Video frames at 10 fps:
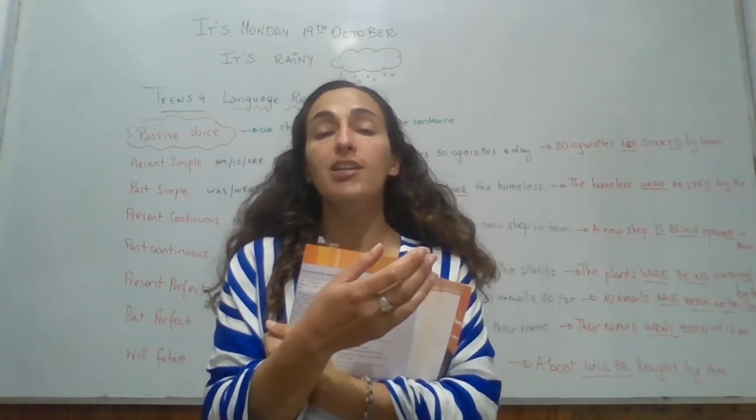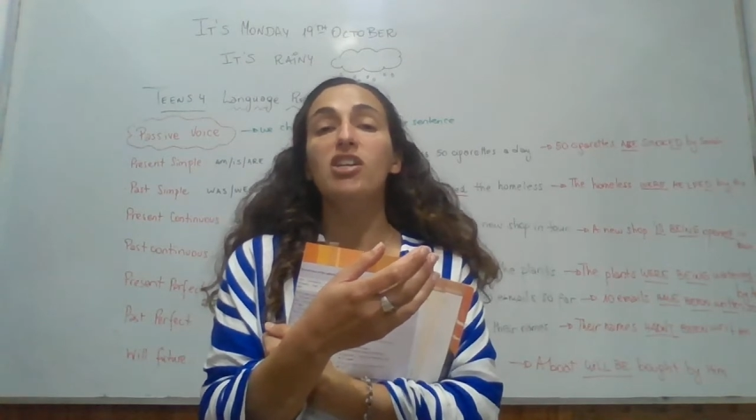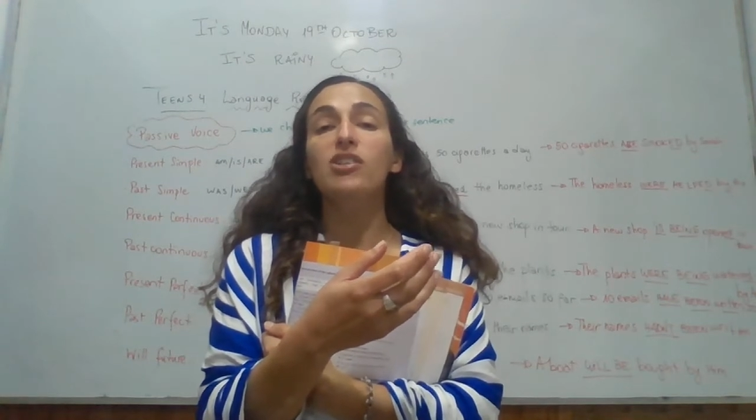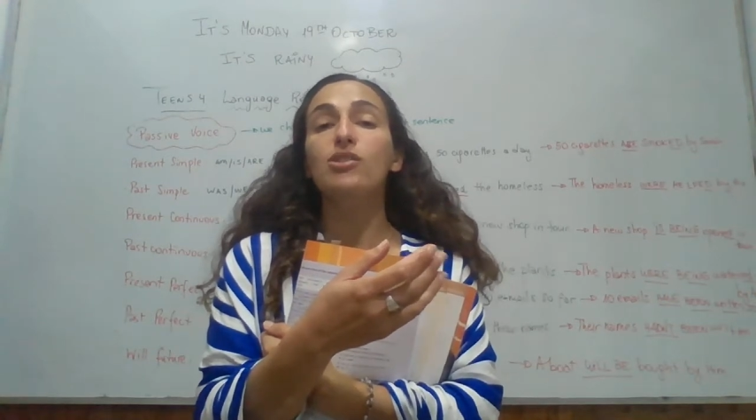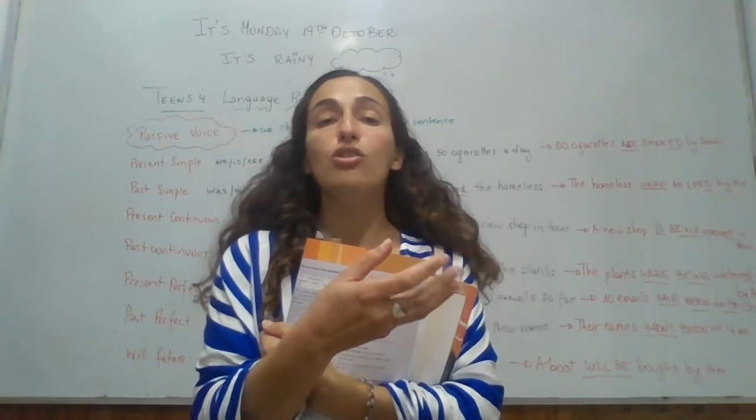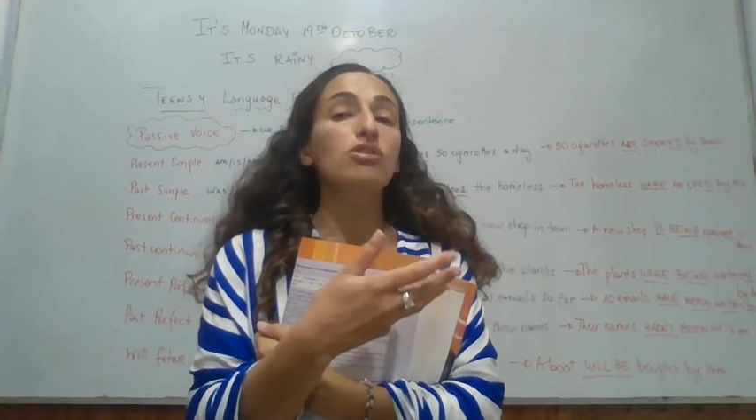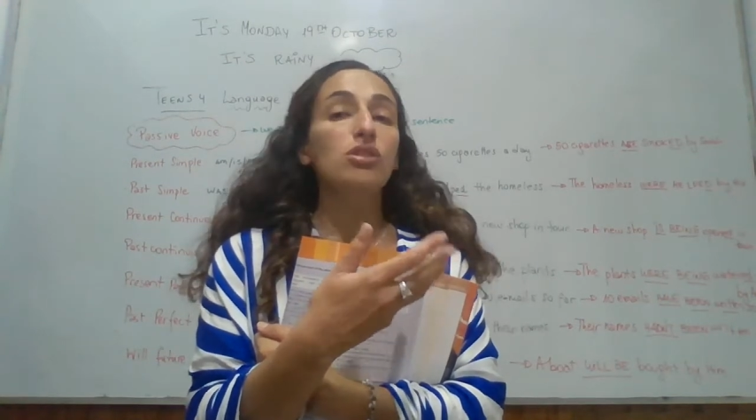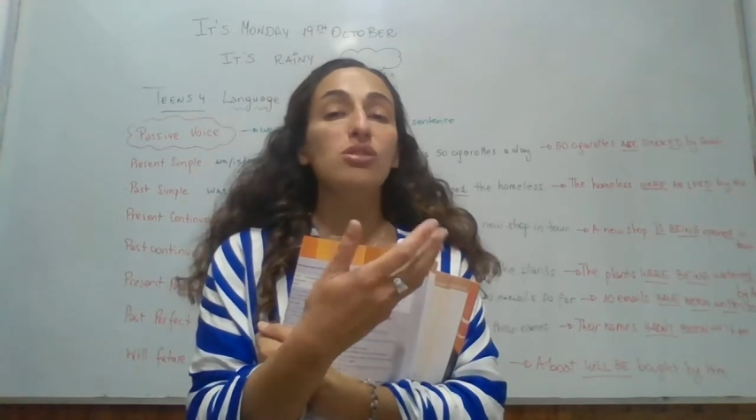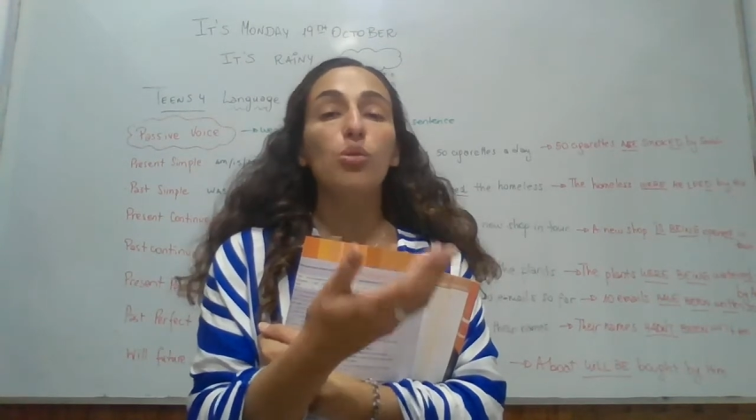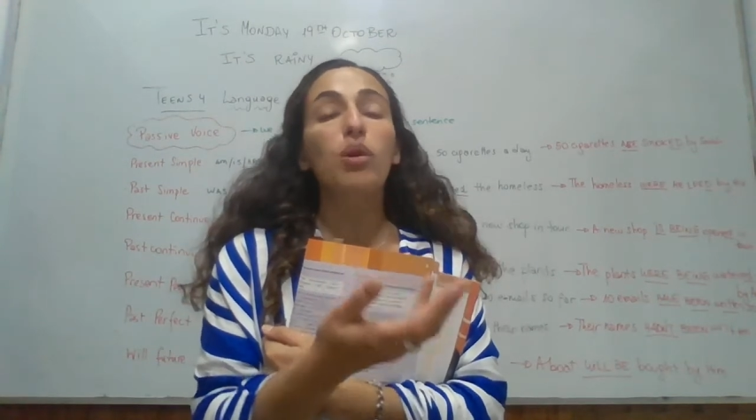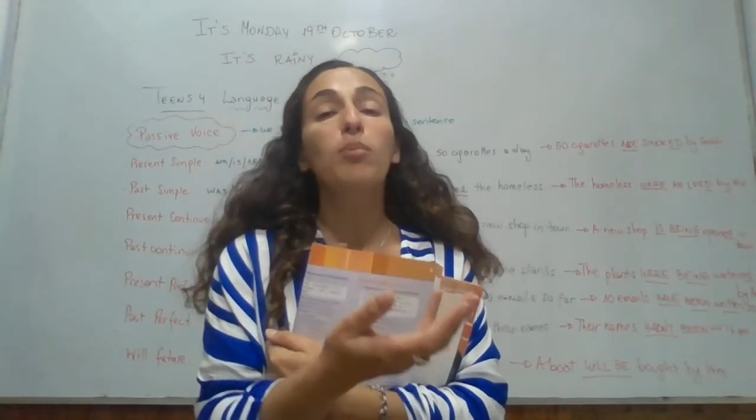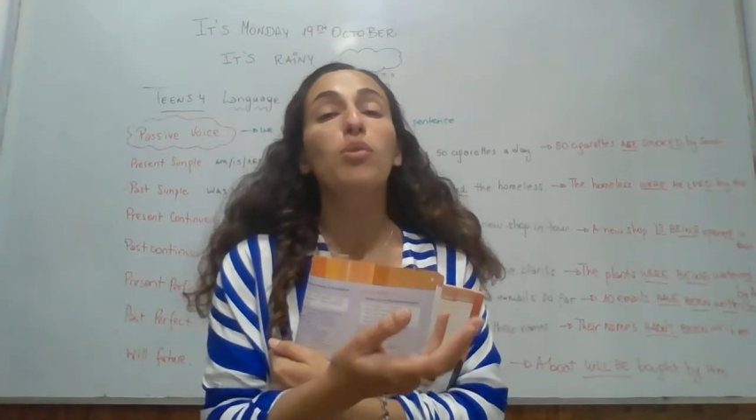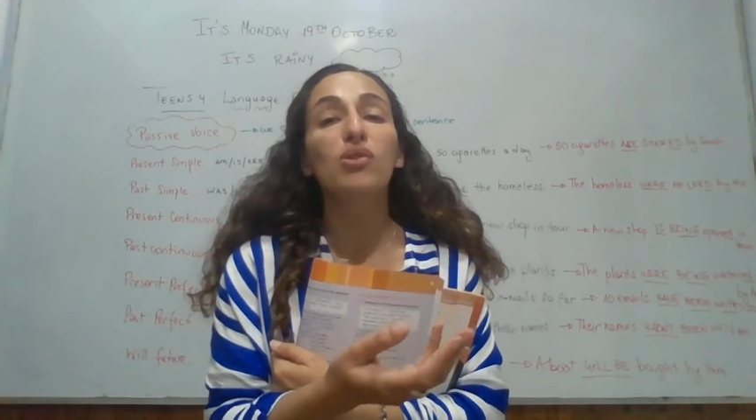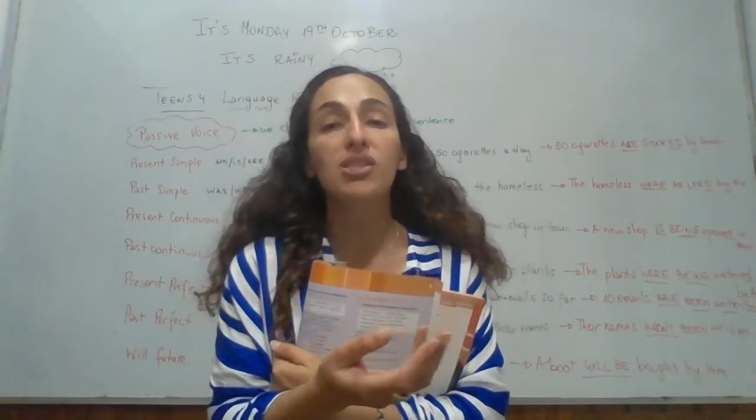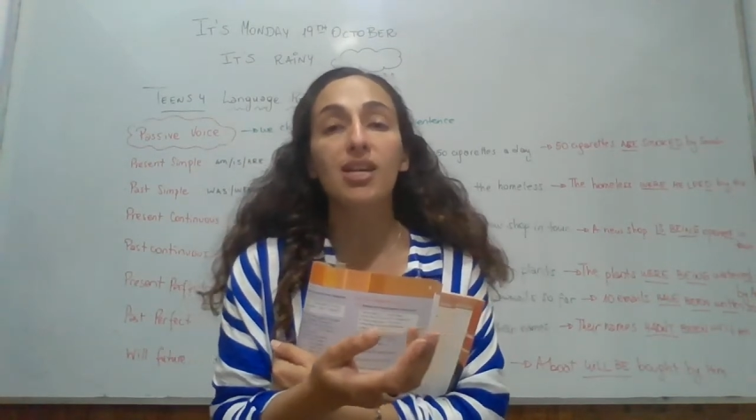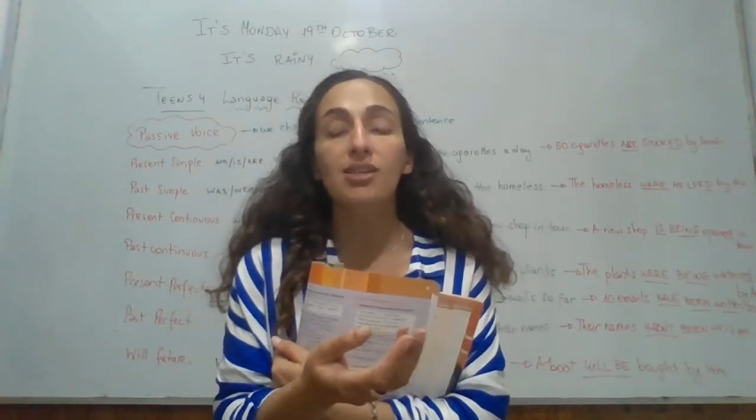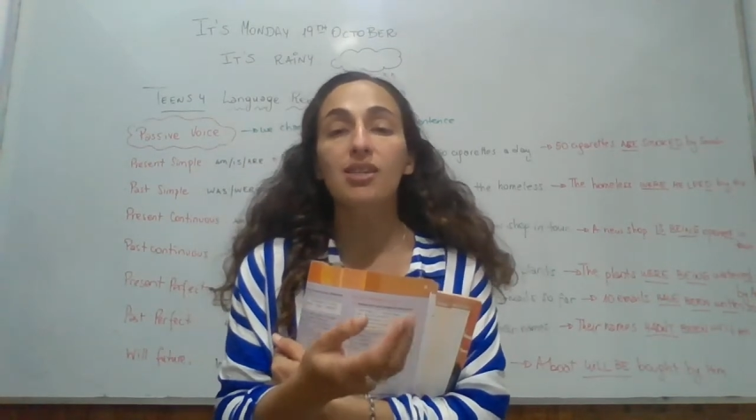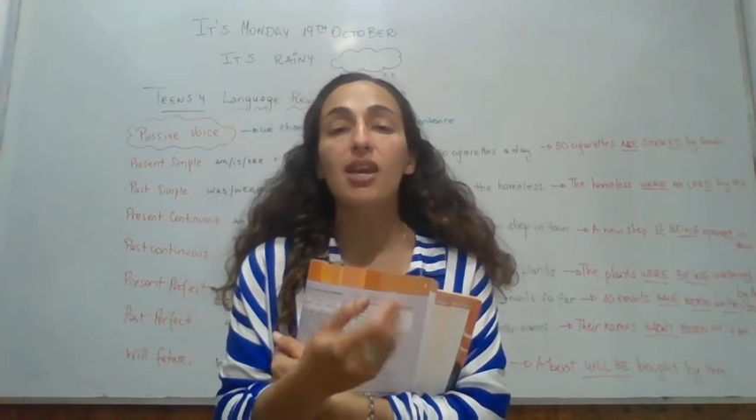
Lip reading: is not so important.